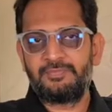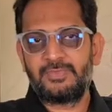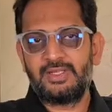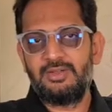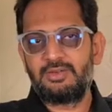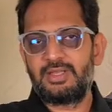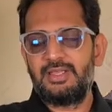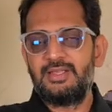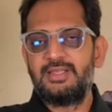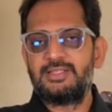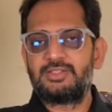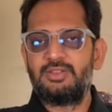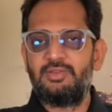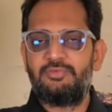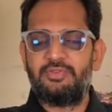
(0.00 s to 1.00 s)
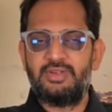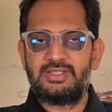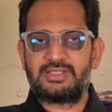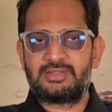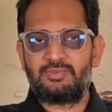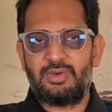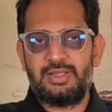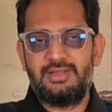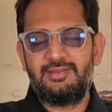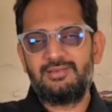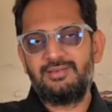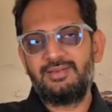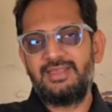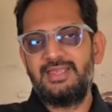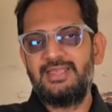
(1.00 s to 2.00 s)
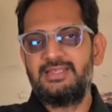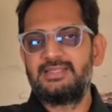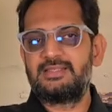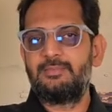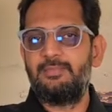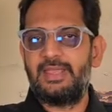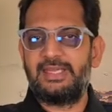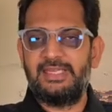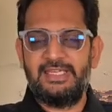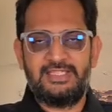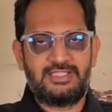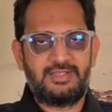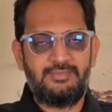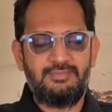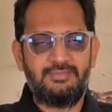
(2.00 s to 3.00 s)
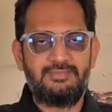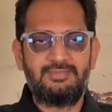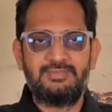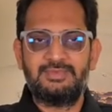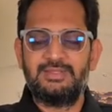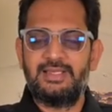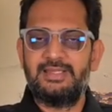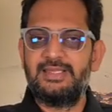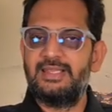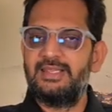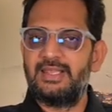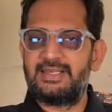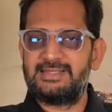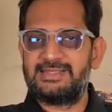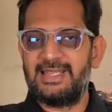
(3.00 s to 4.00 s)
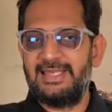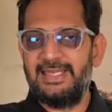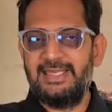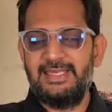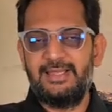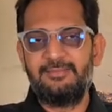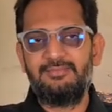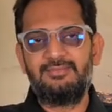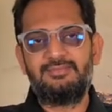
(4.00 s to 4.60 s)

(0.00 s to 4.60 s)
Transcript: Okay, so the first one is magnesium, and then there is selenium,